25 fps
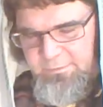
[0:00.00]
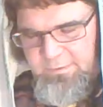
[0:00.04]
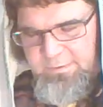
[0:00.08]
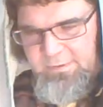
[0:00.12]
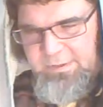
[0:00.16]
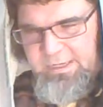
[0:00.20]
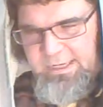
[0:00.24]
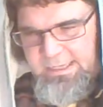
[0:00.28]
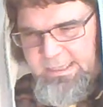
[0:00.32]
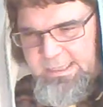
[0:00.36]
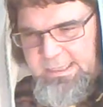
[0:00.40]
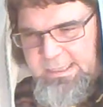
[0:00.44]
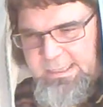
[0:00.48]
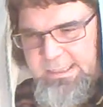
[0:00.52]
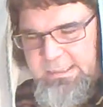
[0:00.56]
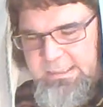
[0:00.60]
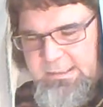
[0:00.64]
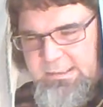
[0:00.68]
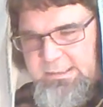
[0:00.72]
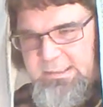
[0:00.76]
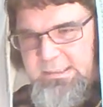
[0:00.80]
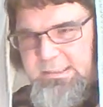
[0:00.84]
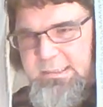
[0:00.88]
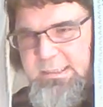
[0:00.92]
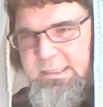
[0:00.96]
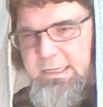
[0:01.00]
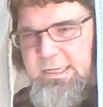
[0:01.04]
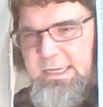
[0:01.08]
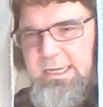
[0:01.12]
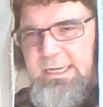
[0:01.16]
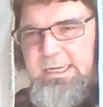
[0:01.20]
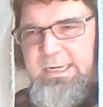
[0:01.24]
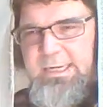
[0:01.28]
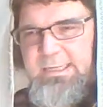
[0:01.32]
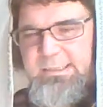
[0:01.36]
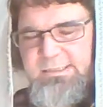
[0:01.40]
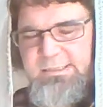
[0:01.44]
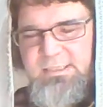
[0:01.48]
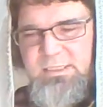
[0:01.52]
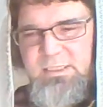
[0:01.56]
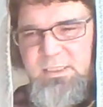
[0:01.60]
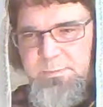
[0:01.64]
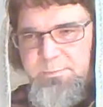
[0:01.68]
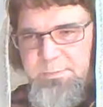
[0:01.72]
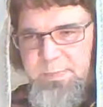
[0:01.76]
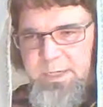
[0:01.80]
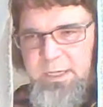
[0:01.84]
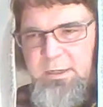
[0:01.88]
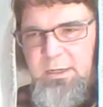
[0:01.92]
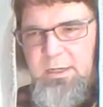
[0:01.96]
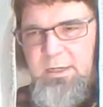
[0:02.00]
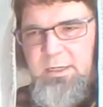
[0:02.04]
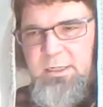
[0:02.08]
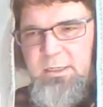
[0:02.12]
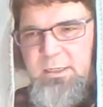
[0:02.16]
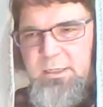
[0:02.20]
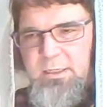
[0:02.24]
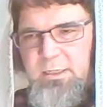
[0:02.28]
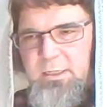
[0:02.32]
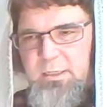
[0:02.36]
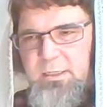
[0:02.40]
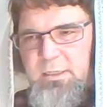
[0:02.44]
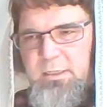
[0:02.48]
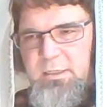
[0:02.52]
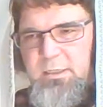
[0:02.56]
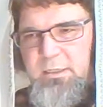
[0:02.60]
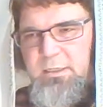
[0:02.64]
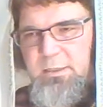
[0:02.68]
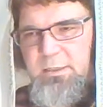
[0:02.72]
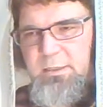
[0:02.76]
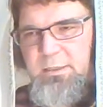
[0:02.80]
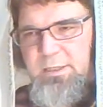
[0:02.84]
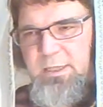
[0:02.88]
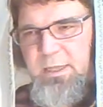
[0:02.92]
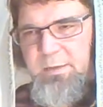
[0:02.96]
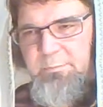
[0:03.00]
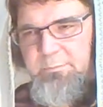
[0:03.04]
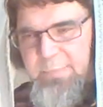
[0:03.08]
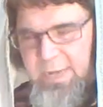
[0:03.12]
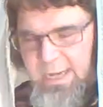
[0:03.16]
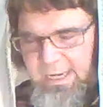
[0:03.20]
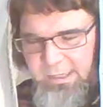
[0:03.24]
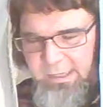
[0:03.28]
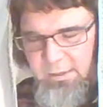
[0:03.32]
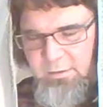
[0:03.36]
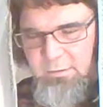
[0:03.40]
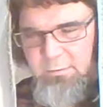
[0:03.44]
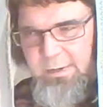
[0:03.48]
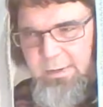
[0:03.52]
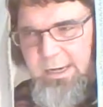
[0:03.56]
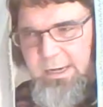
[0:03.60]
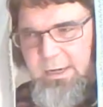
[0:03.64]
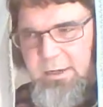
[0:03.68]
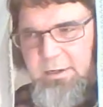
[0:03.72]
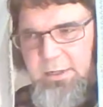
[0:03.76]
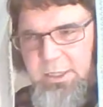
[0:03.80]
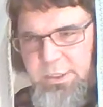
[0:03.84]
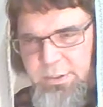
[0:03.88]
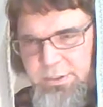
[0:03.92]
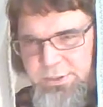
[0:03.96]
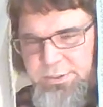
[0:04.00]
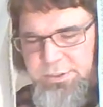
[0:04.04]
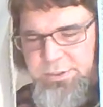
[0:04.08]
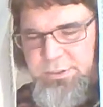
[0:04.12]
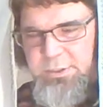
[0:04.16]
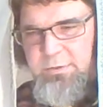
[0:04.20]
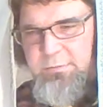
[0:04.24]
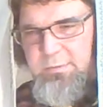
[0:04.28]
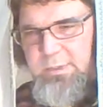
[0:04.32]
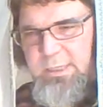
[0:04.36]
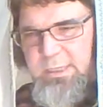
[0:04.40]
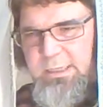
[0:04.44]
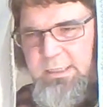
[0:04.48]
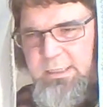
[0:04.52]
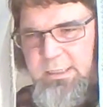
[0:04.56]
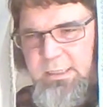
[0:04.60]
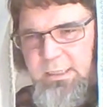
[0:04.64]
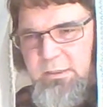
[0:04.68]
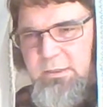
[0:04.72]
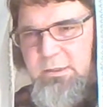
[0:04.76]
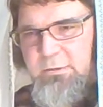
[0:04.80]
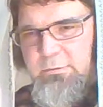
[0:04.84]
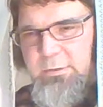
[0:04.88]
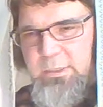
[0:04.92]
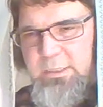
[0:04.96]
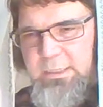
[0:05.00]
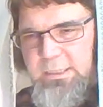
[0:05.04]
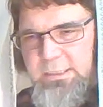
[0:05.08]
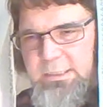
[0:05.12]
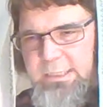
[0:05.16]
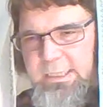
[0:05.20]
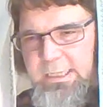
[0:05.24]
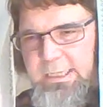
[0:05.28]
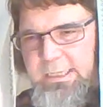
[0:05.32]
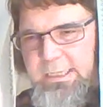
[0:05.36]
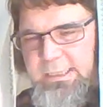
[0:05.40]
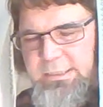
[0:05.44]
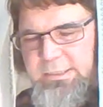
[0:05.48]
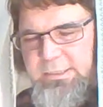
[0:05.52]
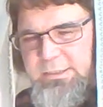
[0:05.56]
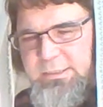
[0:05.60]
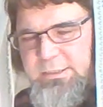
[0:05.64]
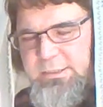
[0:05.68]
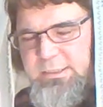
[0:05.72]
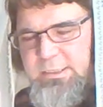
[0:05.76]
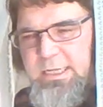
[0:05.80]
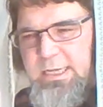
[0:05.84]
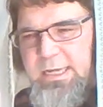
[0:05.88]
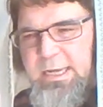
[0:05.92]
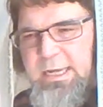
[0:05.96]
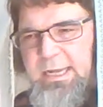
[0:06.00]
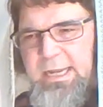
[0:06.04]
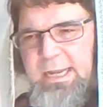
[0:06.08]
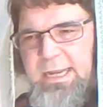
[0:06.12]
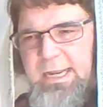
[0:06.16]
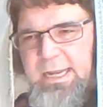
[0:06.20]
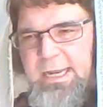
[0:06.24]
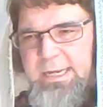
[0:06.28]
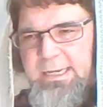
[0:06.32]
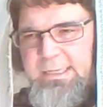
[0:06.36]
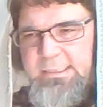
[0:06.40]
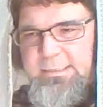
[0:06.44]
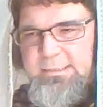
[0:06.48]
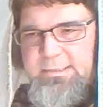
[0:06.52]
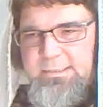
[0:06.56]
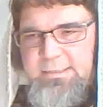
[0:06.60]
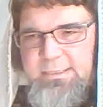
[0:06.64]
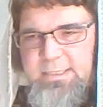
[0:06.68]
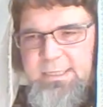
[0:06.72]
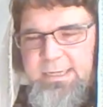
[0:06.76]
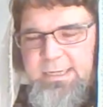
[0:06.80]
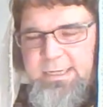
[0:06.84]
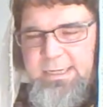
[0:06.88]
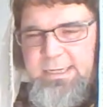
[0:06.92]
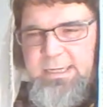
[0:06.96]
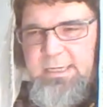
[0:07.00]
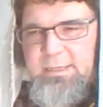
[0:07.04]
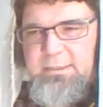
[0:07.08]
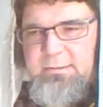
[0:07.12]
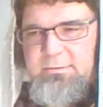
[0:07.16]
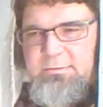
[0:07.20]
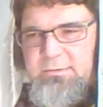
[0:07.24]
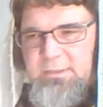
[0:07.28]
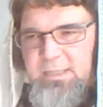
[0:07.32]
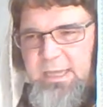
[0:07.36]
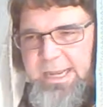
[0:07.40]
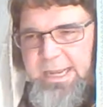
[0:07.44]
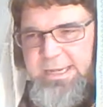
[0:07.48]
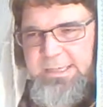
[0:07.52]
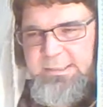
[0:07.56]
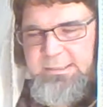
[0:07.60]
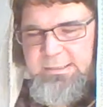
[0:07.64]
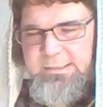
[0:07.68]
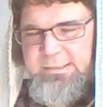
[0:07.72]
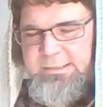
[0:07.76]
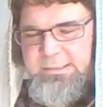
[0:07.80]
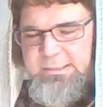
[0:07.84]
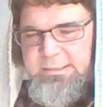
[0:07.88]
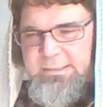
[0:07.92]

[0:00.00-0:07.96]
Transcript: that is. And His Spirit, the Emmanuel, Yeshua, uh, He is the light.